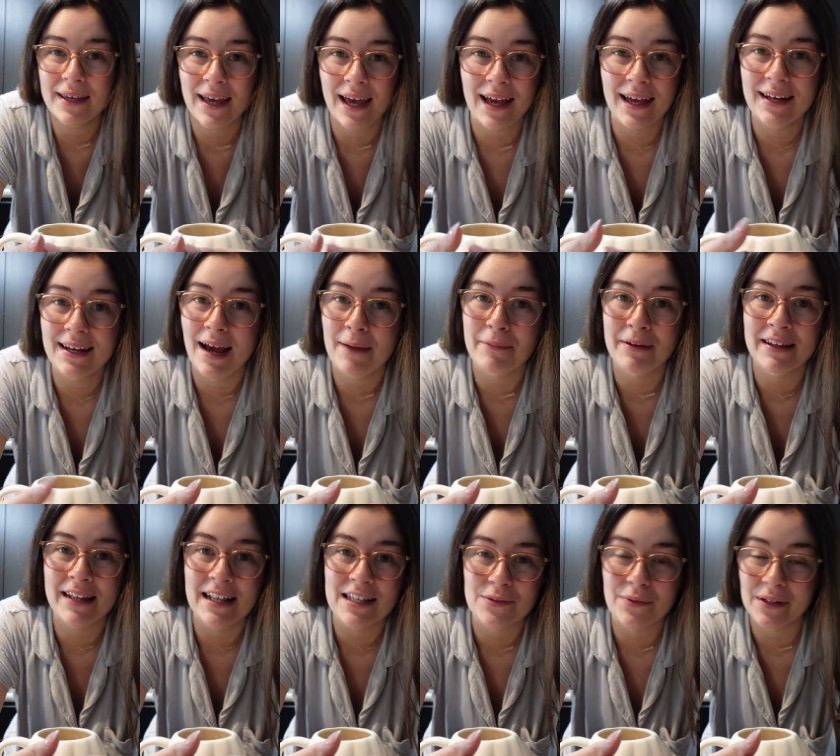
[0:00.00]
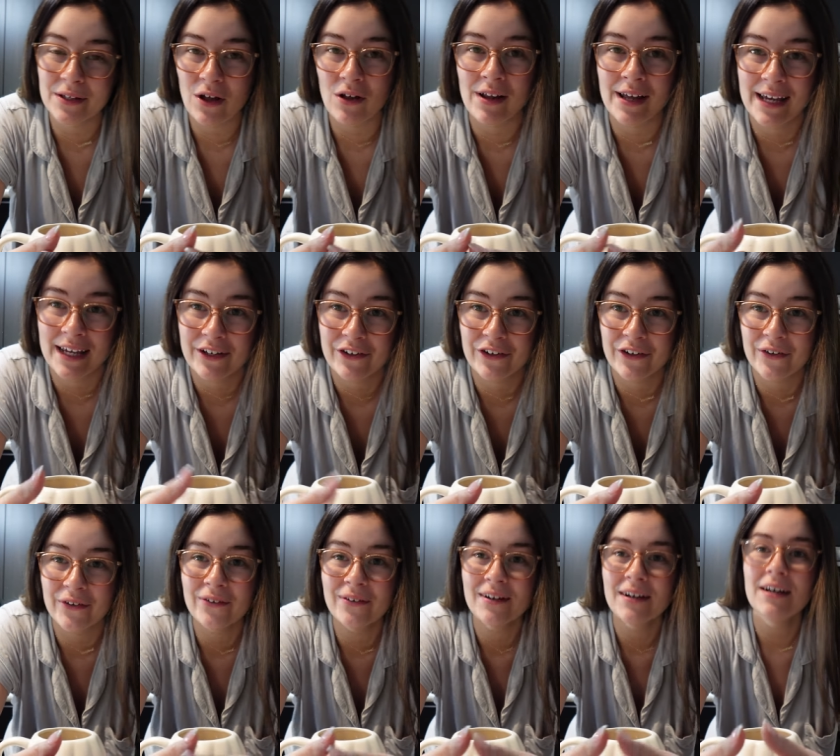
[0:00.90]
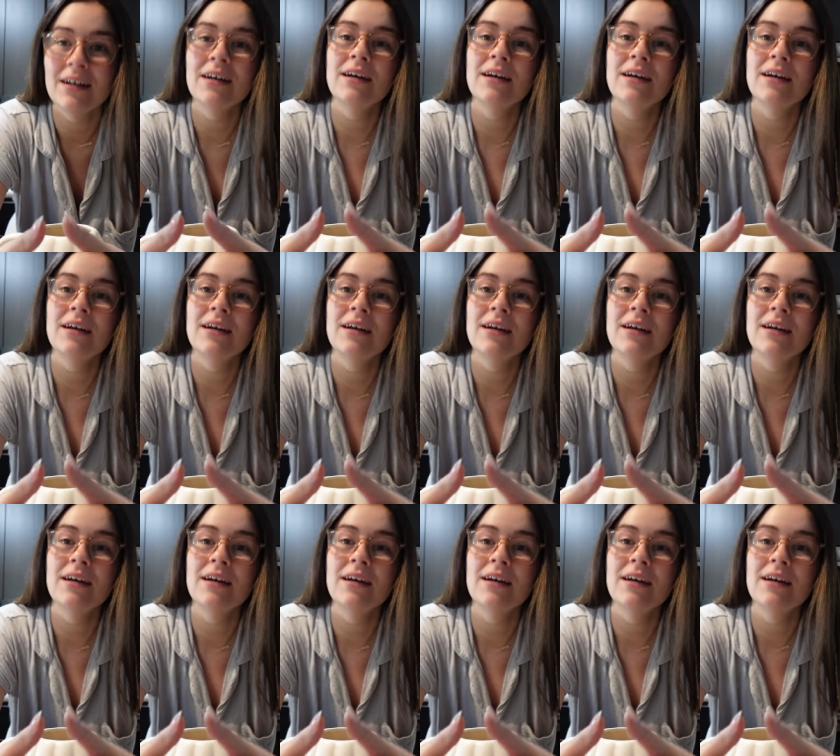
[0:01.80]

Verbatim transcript: again. I mean, that's really all I can do.